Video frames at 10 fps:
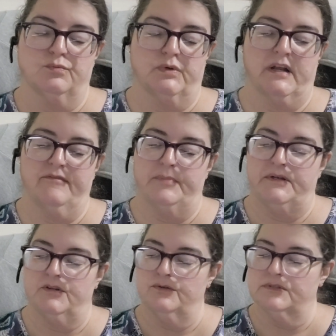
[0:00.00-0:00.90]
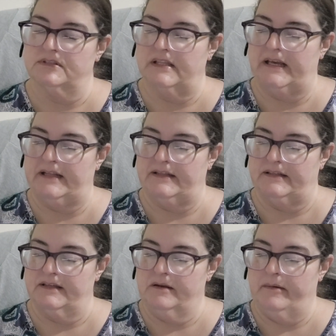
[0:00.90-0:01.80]
one I've been using
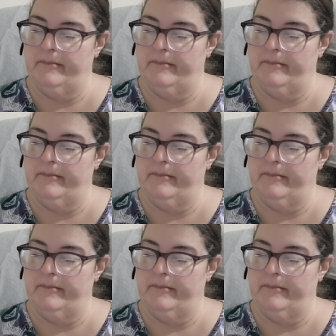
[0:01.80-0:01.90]
lately.